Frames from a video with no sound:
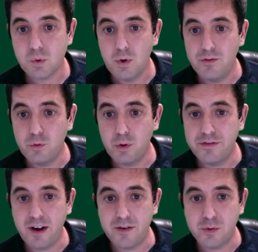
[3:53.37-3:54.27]
We have
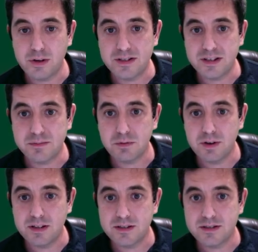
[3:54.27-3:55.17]
25 or 26
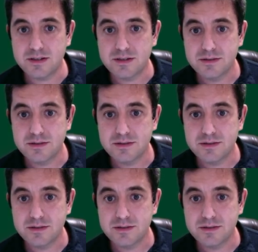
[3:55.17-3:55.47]
points.